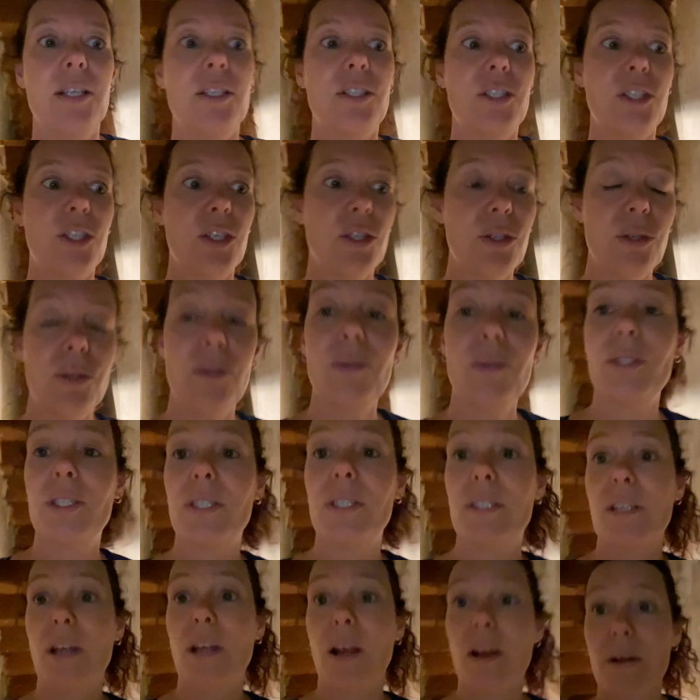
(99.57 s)
to
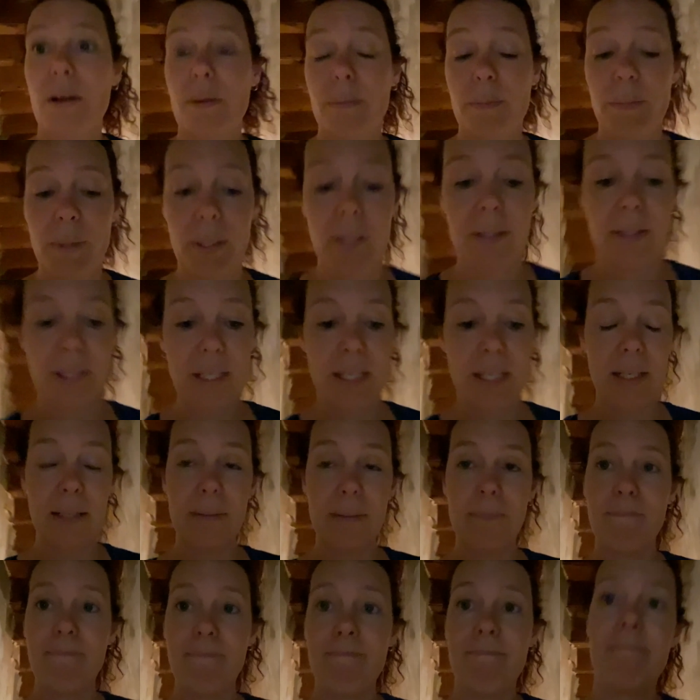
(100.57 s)
start
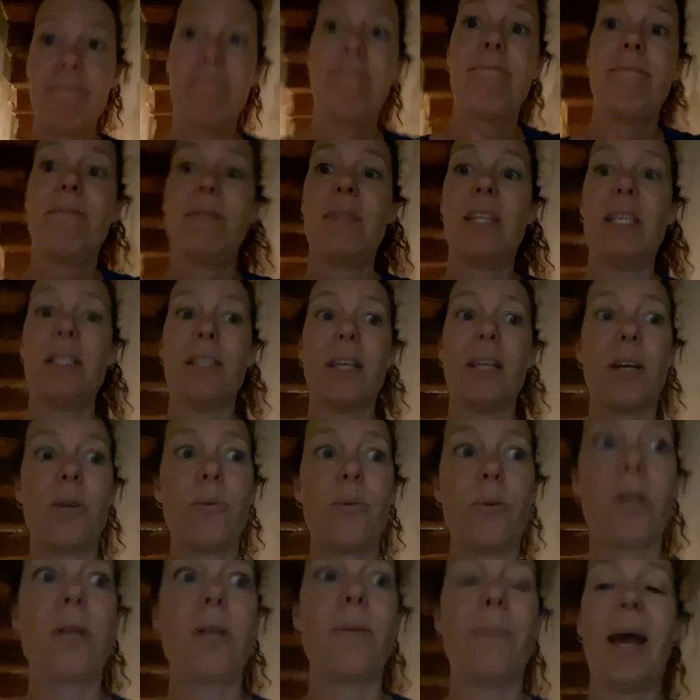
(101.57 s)
building the
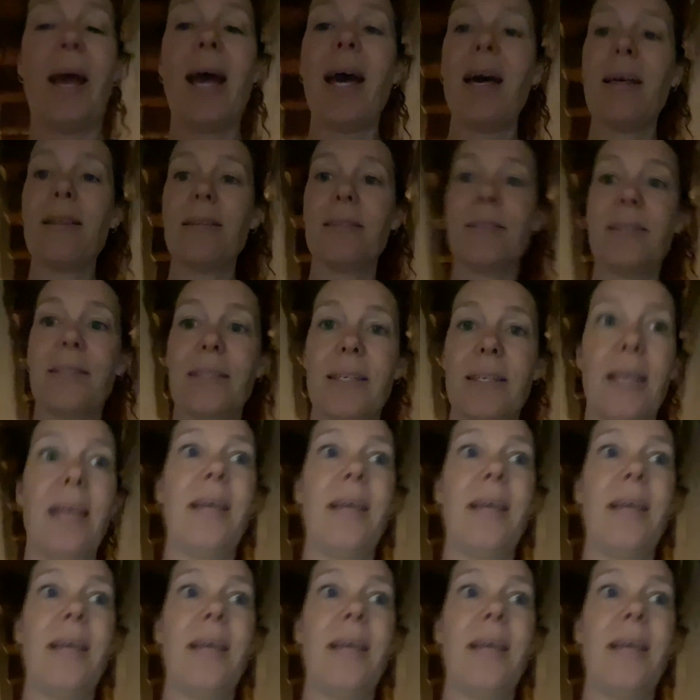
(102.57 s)
ductwork paths.